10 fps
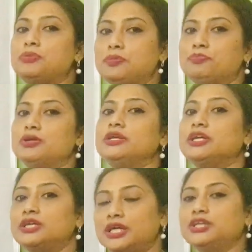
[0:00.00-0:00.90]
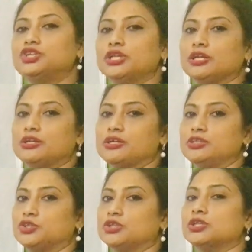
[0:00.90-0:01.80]
people engaged in
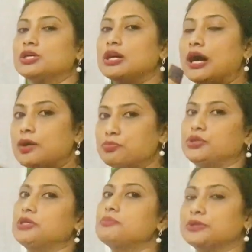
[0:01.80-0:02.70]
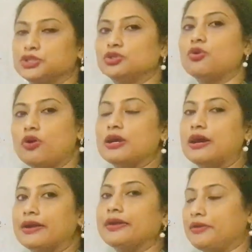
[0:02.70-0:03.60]
agriculture are putting a pressure on
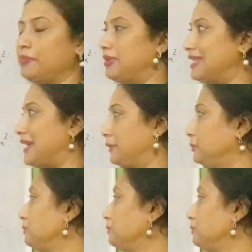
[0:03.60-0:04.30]
our arable land.